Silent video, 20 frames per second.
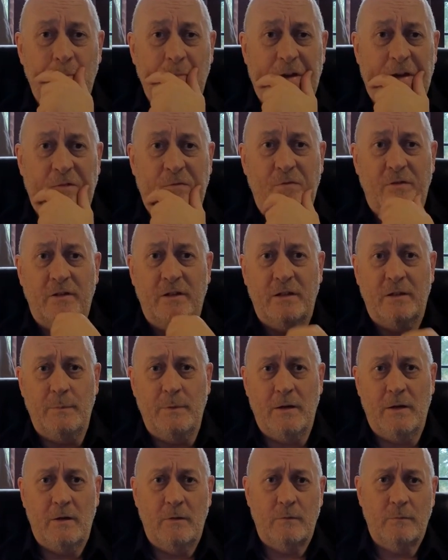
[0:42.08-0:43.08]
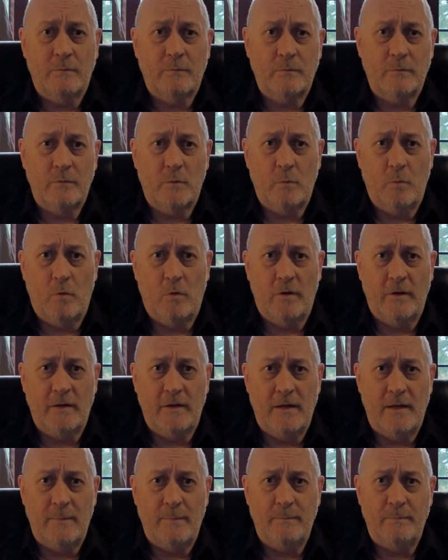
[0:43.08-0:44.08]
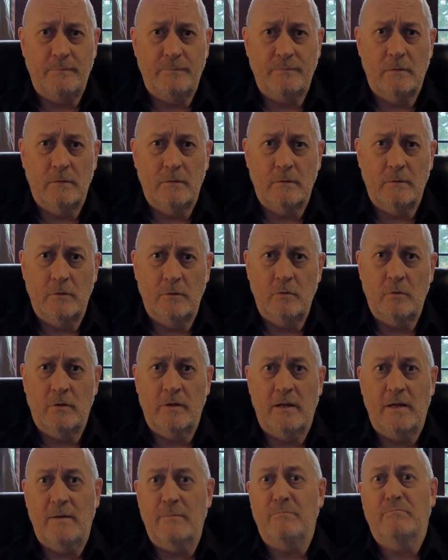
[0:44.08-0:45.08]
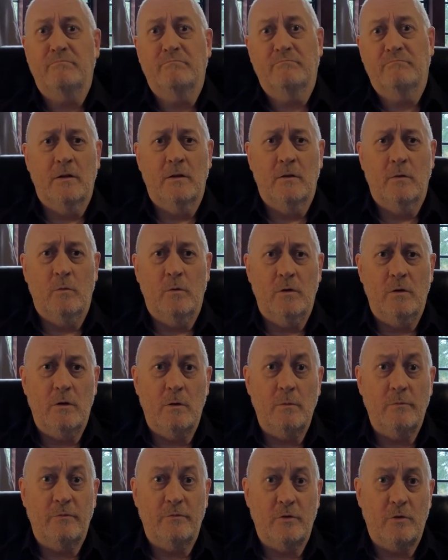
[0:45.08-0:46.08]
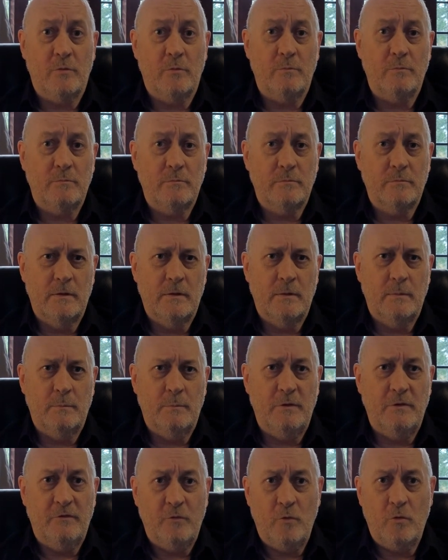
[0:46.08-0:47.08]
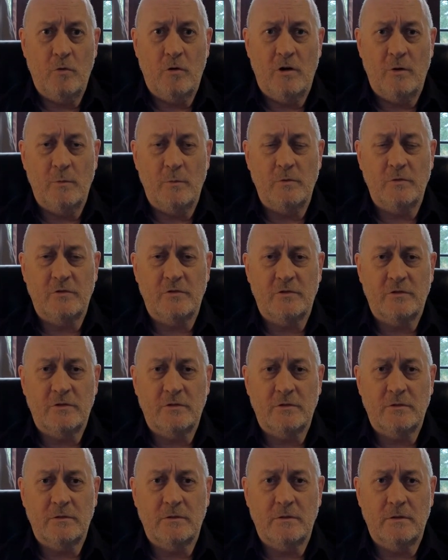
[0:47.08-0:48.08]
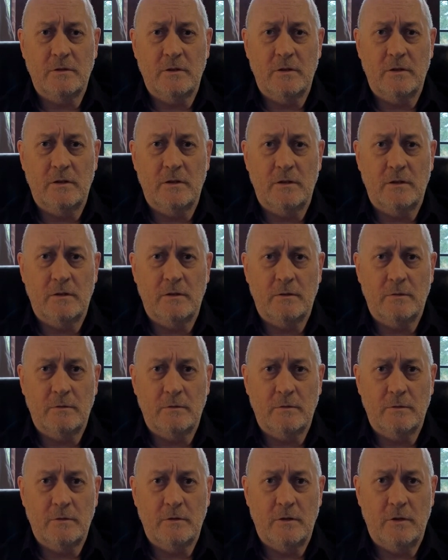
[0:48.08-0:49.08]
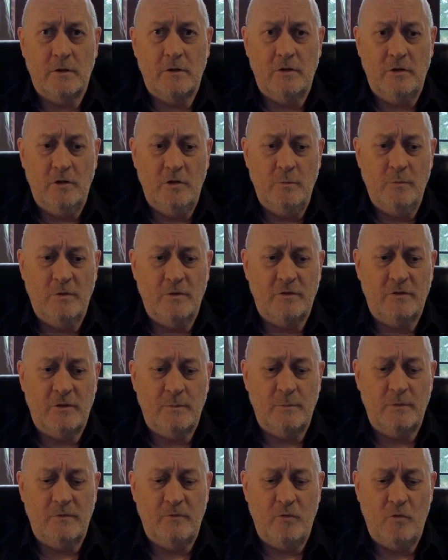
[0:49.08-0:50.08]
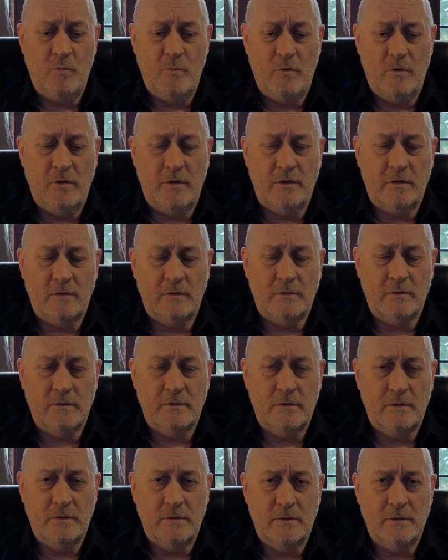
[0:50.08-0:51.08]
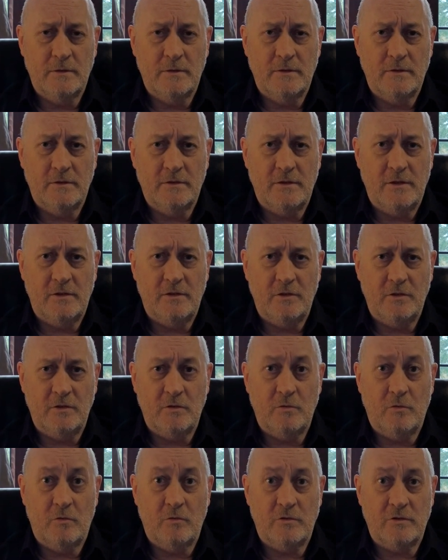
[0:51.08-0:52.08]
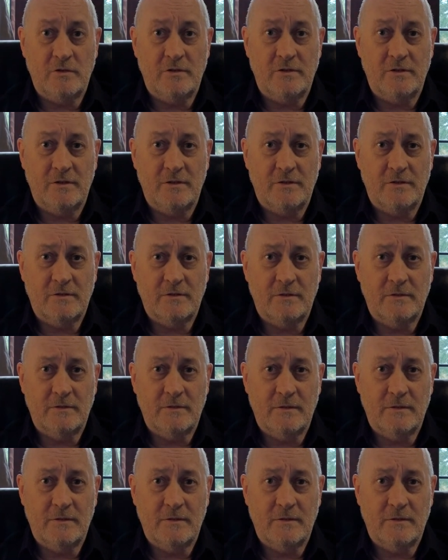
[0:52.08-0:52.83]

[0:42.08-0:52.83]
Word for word: everything about what I am, who I am, where I'm from. Before I was a human, so before my sentient consciousness